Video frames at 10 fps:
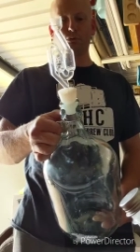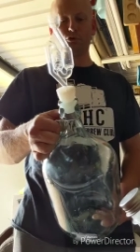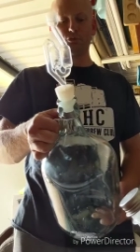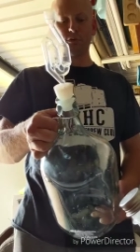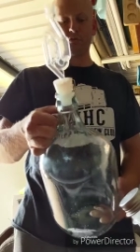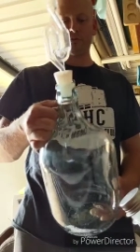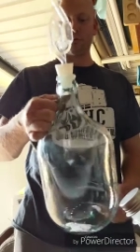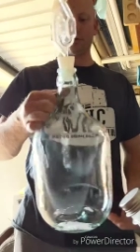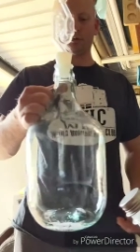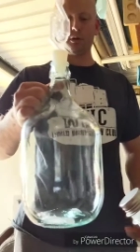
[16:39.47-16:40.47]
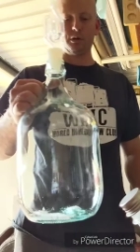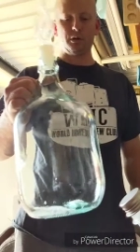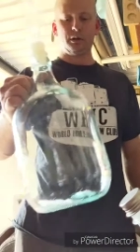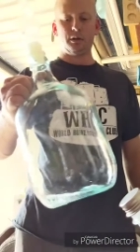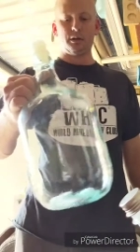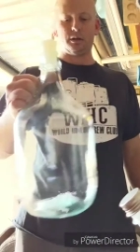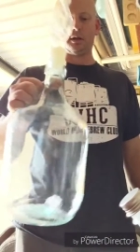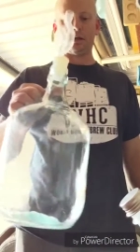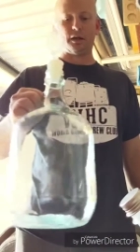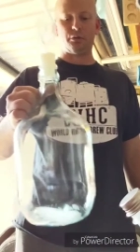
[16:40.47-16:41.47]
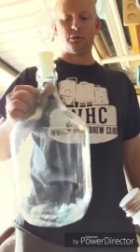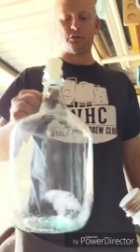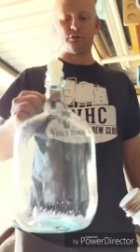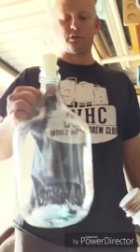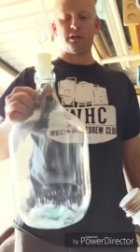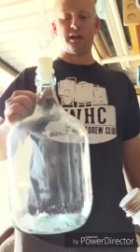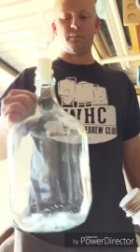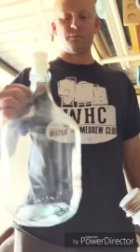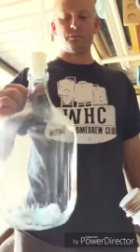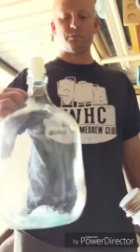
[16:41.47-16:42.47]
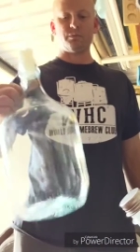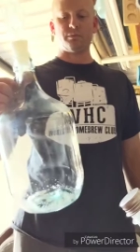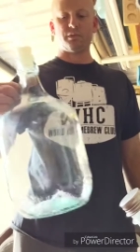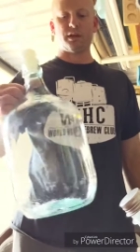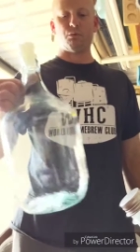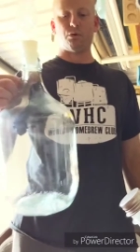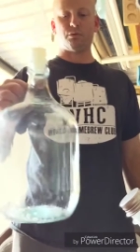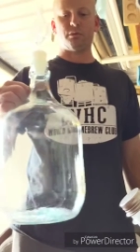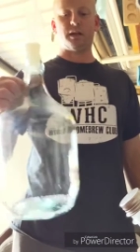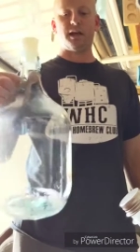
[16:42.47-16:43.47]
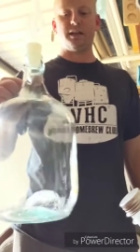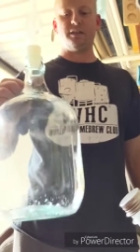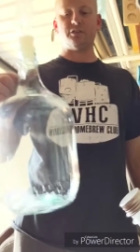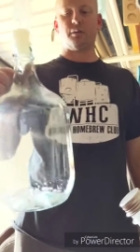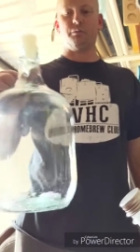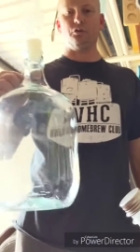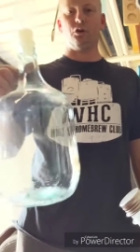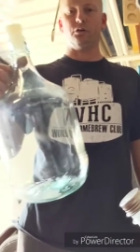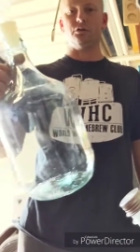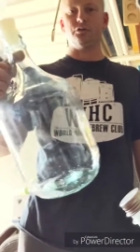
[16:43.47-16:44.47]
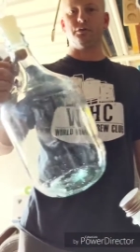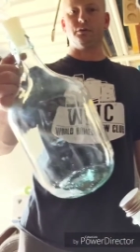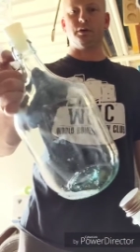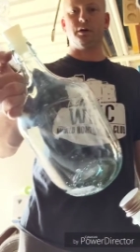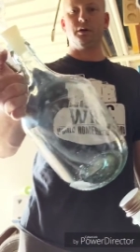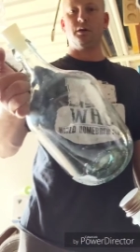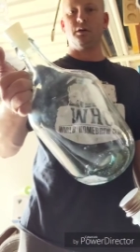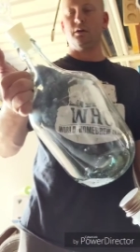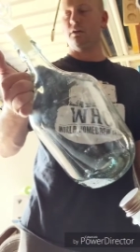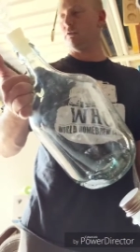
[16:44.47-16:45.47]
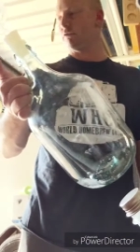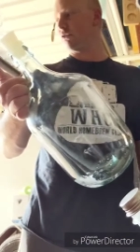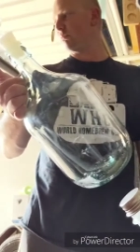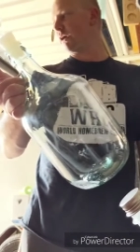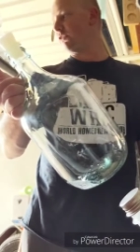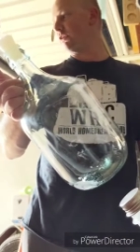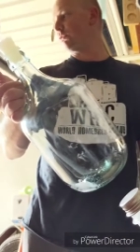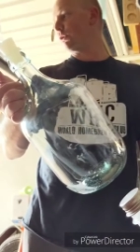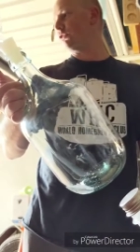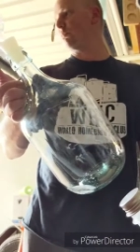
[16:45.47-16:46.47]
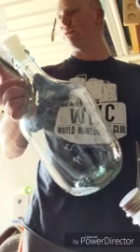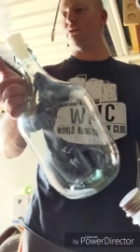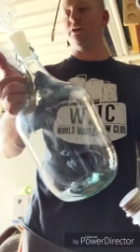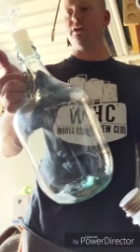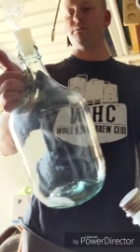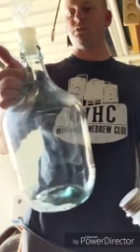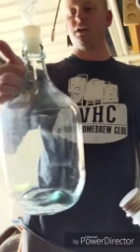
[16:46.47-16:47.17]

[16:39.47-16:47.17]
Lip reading: Bruce Smith or other ones like that, they want $80 something for a basic recipe.